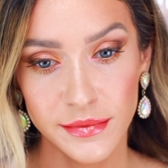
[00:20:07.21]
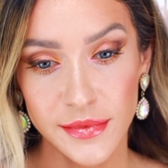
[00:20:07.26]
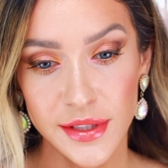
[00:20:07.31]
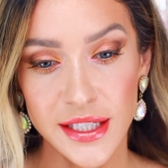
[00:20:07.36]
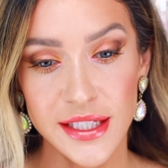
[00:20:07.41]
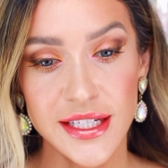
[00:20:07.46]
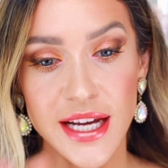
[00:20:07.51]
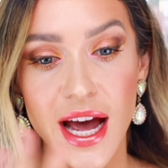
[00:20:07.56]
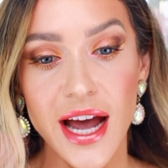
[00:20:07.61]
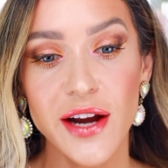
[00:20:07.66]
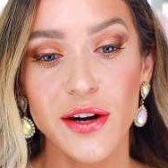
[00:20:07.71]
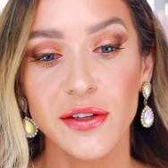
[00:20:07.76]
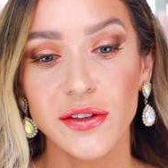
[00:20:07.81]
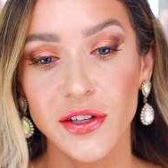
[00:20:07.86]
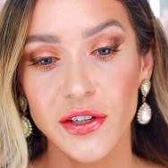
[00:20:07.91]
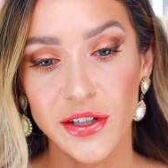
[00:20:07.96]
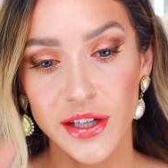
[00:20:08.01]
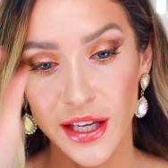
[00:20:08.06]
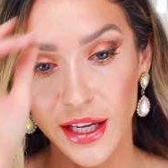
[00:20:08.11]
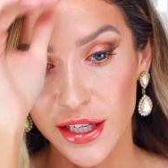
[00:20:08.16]
The entire
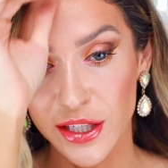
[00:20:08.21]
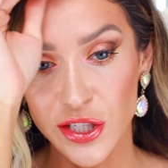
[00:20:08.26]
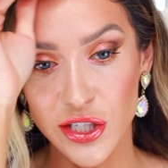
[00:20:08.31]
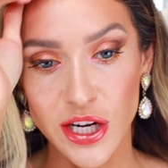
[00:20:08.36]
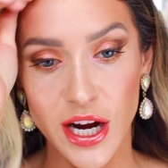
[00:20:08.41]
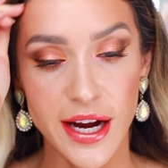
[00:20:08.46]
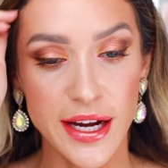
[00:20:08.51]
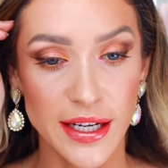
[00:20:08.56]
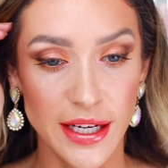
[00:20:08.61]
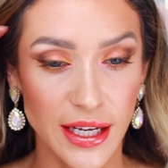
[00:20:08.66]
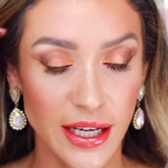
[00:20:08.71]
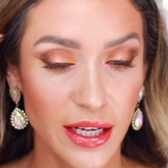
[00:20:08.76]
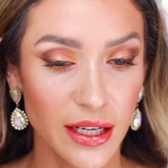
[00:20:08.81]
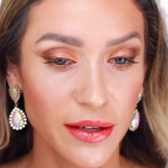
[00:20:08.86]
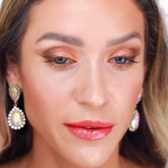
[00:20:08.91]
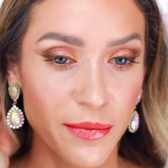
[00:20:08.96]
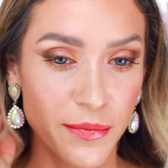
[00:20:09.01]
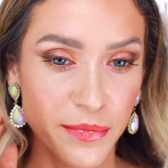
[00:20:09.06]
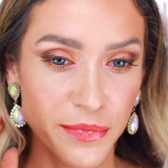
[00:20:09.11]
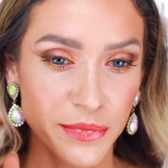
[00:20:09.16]
look is shiny,
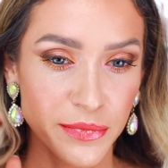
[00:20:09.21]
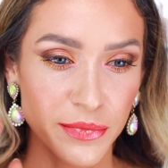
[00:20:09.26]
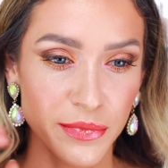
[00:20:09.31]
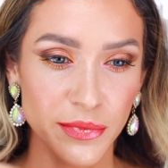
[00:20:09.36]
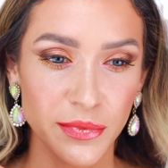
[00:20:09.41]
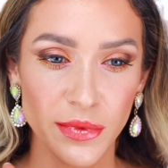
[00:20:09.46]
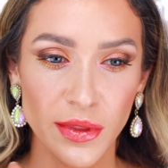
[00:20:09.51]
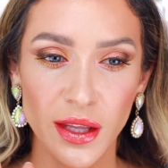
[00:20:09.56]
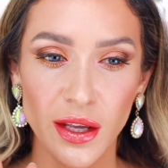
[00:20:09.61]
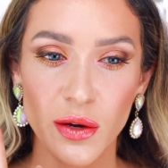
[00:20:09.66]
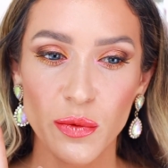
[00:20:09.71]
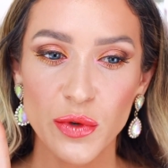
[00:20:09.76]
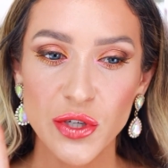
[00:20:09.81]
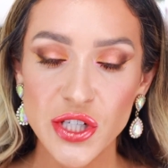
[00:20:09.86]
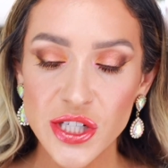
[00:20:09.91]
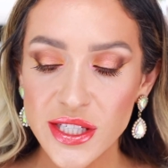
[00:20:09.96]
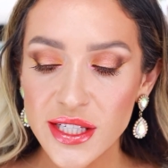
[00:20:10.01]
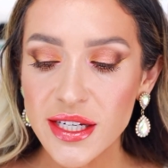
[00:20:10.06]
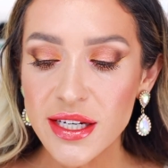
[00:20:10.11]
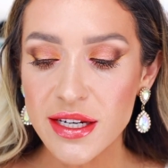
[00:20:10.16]
which
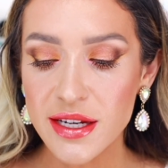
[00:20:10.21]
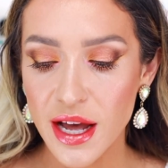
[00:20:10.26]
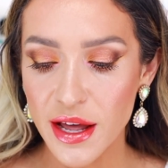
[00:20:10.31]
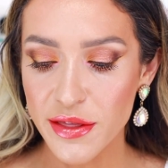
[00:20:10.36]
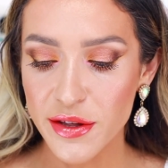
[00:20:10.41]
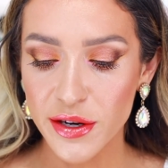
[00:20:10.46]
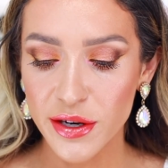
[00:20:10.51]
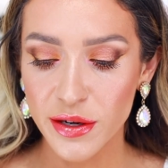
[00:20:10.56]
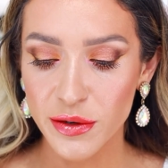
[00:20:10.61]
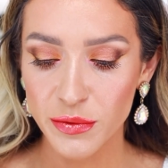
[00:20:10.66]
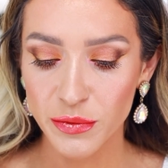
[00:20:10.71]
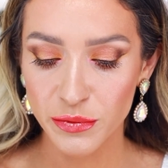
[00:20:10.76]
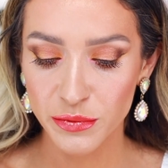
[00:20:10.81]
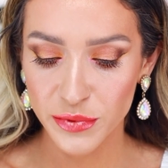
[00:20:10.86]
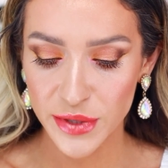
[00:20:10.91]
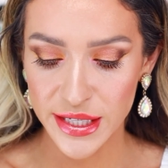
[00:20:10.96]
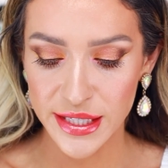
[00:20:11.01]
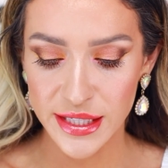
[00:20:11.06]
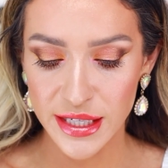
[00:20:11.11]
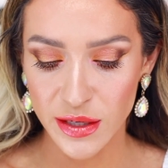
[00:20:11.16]
is another
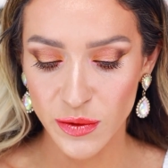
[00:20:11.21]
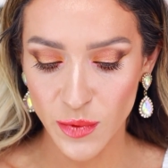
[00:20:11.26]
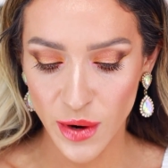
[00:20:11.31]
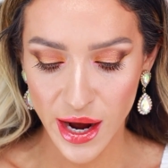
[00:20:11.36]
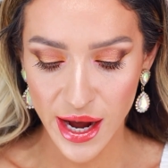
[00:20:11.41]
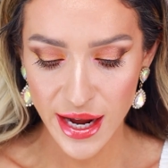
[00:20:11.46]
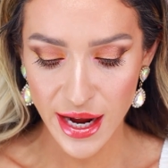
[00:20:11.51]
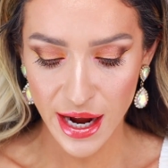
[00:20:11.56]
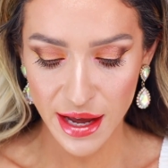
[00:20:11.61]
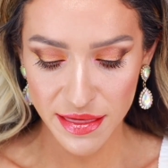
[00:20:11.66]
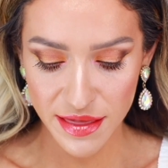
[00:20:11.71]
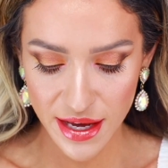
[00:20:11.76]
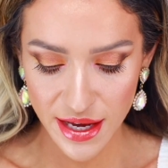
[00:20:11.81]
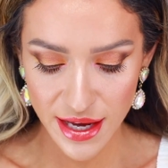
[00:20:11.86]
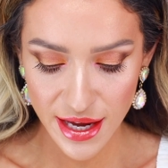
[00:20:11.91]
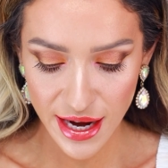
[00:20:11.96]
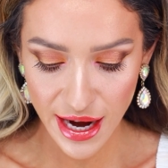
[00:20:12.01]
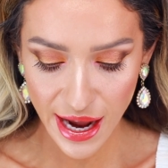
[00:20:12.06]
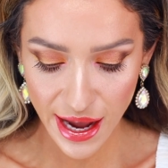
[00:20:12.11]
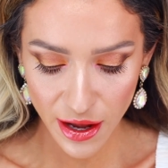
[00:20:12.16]
reason why I think
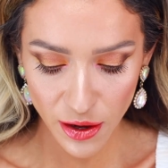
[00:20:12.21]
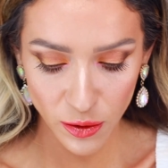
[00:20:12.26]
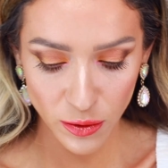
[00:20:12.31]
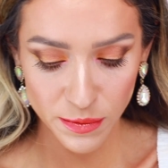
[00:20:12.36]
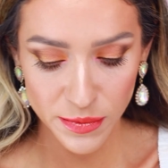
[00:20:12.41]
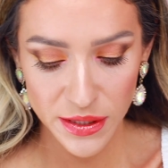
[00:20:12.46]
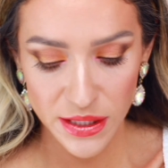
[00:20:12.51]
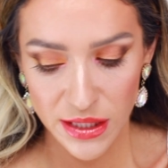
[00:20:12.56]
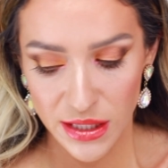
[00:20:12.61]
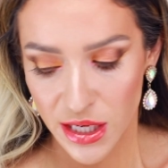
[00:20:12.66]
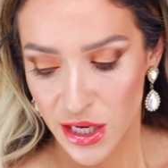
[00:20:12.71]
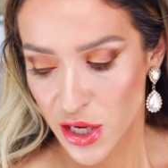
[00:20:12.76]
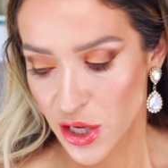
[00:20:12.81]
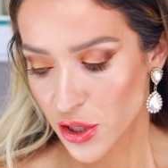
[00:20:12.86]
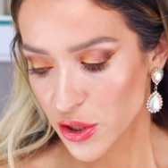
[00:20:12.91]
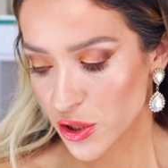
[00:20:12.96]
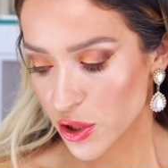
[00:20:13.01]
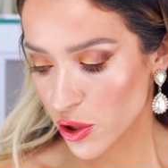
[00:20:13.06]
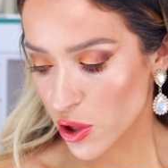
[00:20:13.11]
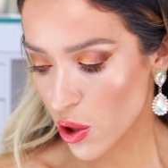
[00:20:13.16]
it helps
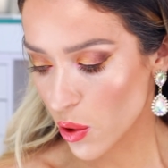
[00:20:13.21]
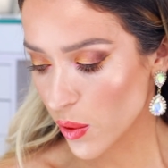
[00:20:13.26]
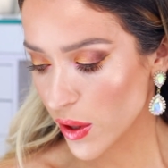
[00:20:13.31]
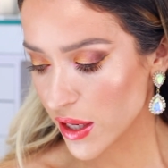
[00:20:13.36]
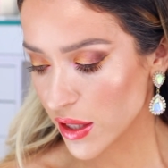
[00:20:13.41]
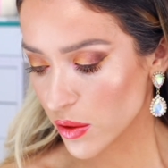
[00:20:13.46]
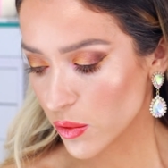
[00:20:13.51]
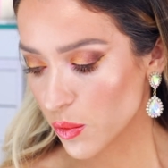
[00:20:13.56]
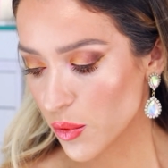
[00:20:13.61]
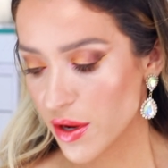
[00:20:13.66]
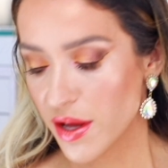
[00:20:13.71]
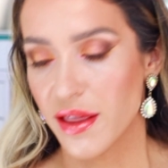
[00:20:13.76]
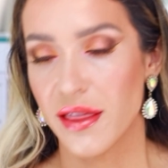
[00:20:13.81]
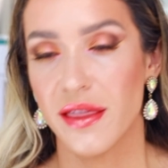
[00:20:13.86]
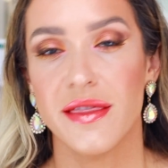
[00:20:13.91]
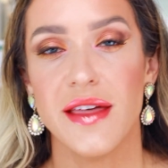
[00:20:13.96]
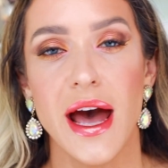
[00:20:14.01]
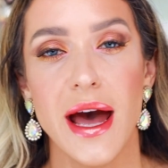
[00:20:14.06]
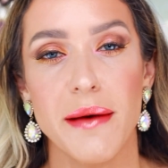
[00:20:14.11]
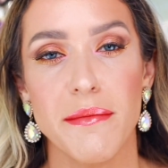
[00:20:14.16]
to go in
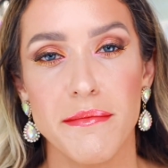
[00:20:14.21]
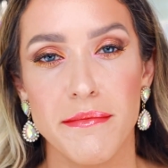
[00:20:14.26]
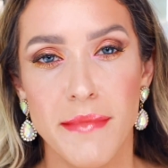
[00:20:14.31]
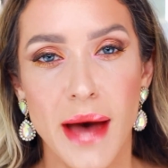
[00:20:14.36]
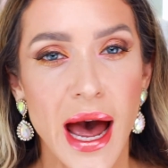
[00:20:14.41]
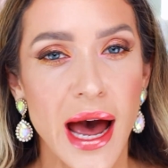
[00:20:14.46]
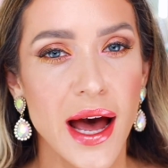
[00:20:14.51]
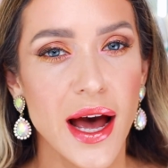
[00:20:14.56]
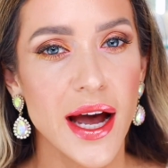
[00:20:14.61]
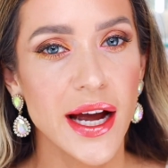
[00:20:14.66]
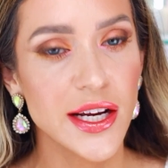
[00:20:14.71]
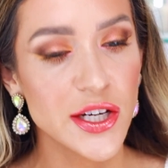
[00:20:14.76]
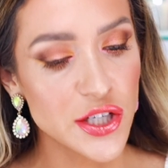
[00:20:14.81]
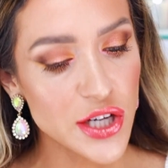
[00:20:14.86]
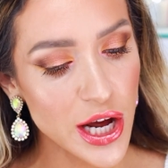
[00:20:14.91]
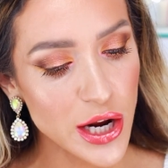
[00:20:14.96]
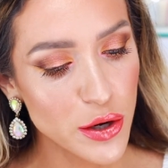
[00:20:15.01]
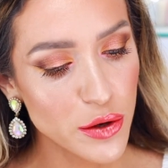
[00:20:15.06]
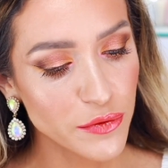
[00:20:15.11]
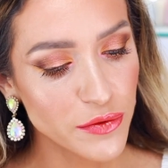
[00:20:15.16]
with that matte
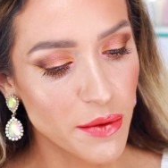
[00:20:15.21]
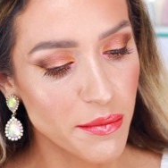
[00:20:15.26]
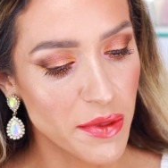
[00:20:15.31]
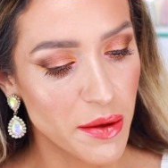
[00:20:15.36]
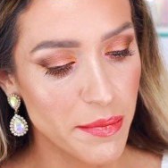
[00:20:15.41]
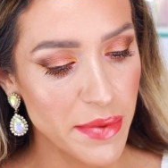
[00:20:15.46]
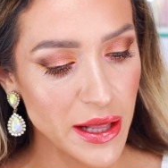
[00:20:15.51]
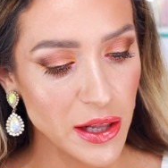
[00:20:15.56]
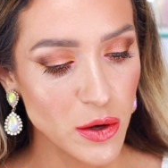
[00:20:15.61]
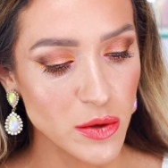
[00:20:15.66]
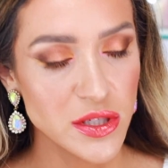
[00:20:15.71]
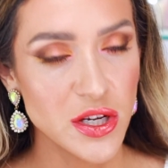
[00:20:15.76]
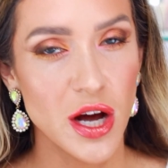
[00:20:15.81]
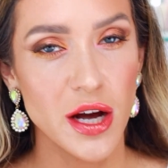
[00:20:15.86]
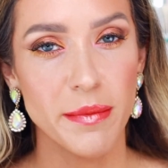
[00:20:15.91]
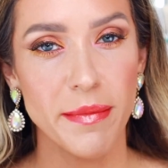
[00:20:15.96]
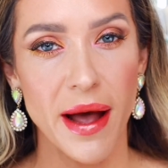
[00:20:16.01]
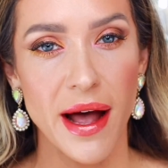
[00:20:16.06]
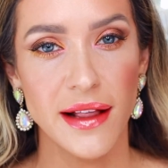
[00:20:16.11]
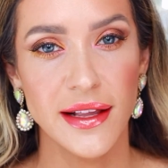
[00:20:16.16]
eyeshadow from the Pillow
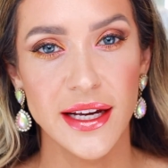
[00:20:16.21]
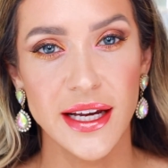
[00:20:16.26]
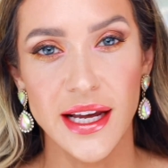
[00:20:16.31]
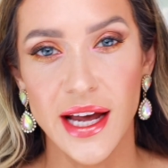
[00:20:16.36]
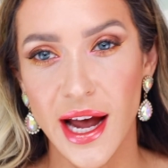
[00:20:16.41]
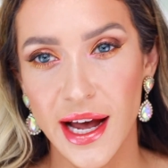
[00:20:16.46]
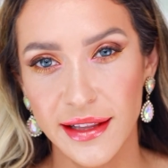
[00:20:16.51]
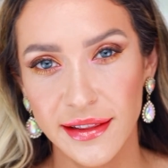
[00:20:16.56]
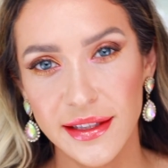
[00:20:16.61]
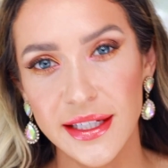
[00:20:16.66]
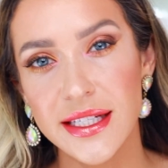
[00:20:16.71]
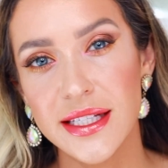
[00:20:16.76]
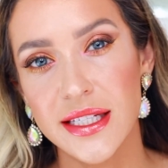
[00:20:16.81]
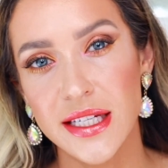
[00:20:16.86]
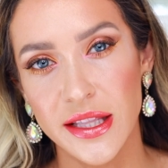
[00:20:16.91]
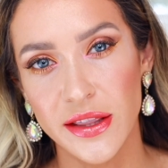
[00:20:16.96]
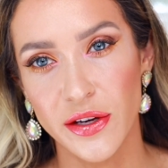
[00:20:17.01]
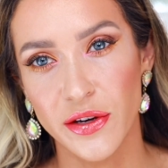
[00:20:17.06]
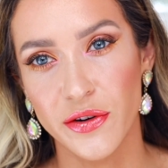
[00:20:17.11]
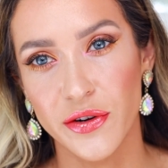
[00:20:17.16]
Talk palette, at least
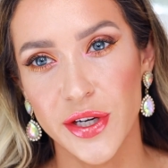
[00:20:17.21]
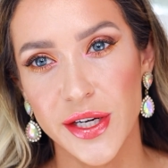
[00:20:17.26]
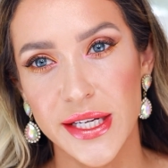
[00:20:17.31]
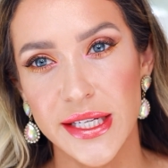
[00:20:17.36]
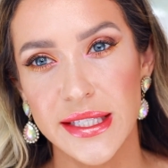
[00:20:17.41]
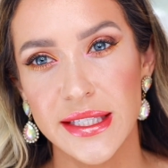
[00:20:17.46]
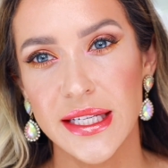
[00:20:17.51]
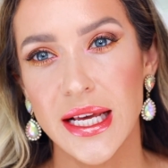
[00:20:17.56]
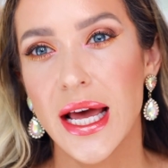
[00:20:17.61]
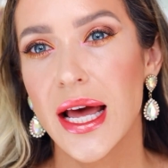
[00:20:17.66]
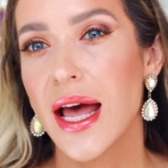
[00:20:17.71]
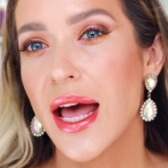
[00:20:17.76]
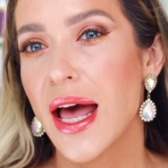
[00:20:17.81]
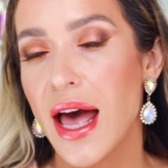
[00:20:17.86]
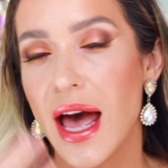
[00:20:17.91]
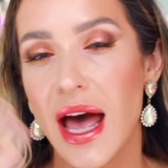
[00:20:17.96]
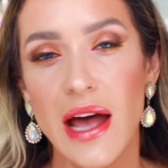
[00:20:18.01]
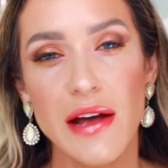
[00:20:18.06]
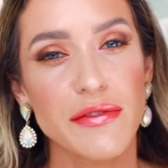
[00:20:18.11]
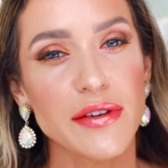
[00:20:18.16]
in the crease
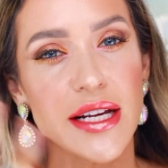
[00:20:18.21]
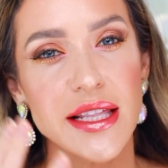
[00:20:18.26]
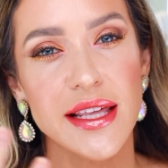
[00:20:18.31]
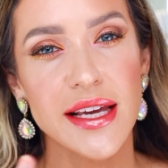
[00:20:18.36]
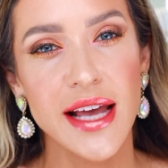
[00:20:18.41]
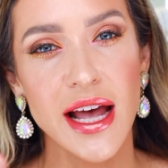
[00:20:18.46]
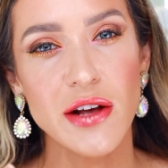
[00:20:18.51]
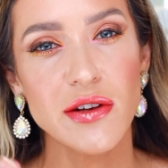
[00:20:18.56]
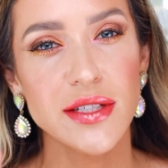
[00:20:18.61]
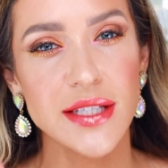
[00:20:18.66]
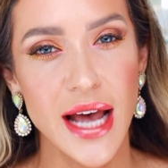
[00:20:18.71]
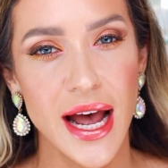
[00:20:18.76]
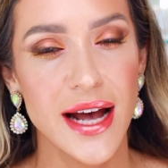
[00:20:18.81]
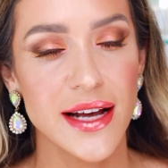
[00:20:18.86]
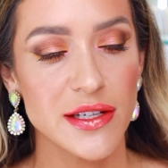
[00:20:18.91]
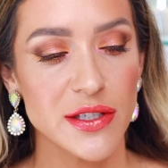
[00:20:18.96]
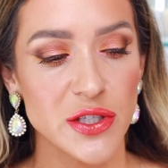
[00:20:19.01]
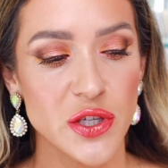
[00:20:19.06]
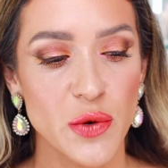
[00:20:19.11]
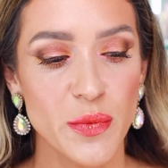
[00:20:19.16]
everything else
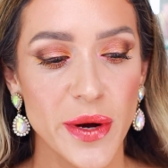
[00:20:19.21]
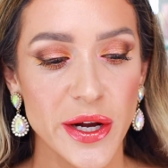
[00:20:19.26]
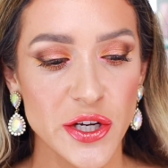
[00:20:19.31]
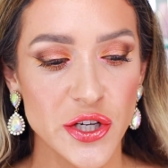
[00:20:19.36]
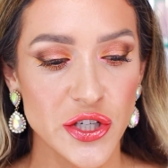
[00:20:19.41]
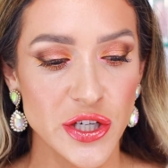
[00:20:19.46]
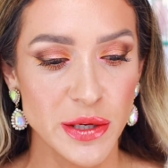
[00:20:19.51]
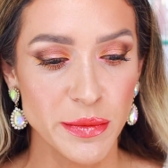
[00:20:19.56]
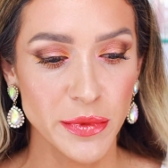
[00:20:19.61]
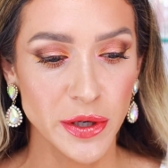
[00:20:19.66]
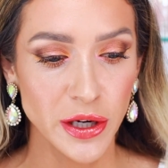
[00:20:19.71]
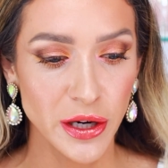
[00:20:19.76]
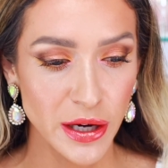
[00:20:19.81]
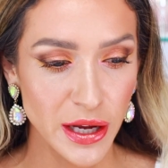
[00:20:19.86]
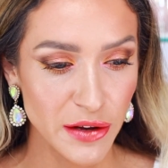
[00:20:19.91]
has so much shimmer.